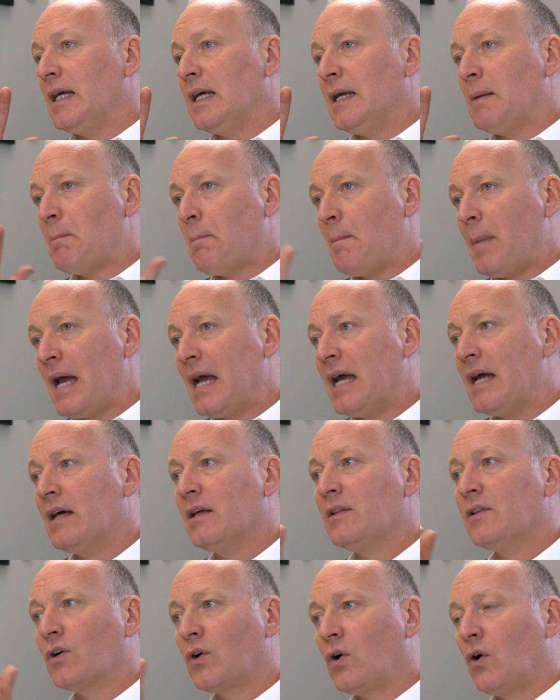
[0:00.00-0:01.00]

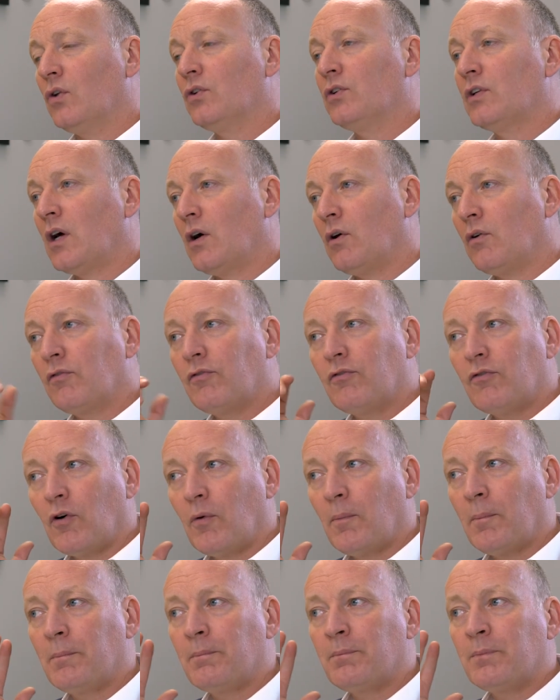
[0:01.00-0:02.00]
impair the condyle
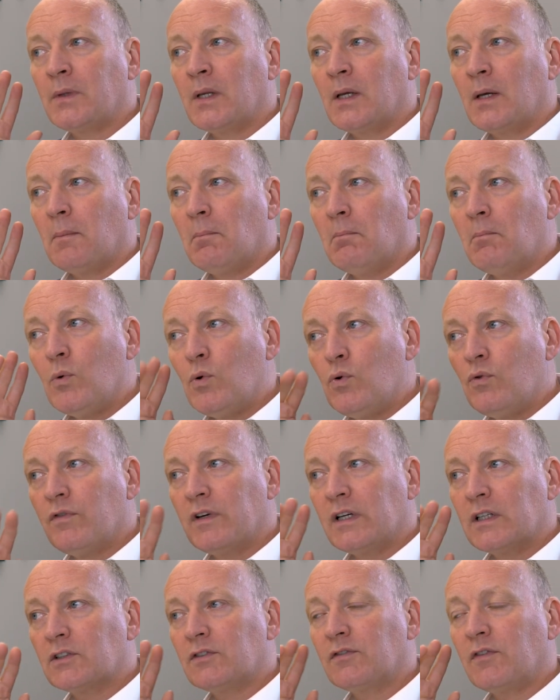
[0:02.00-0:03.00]
from
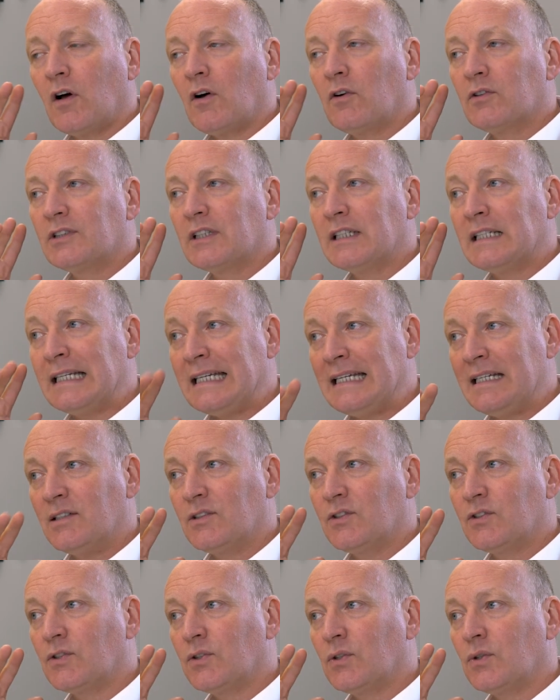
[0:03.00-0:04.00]
moving as far as it
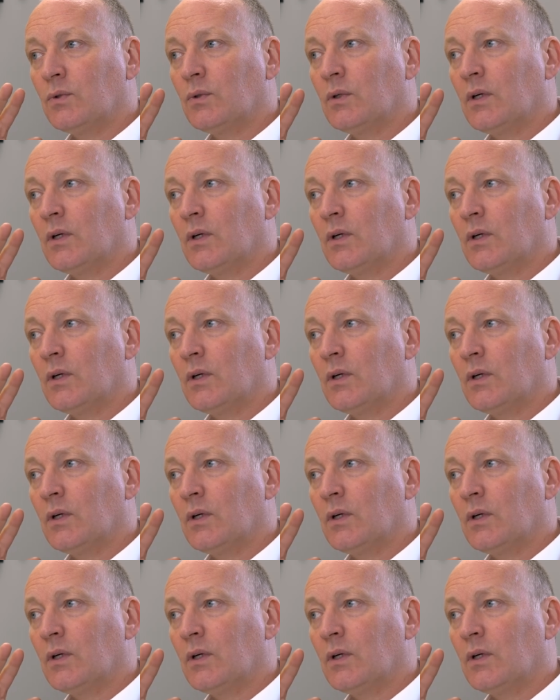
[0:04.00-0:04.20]
needs to.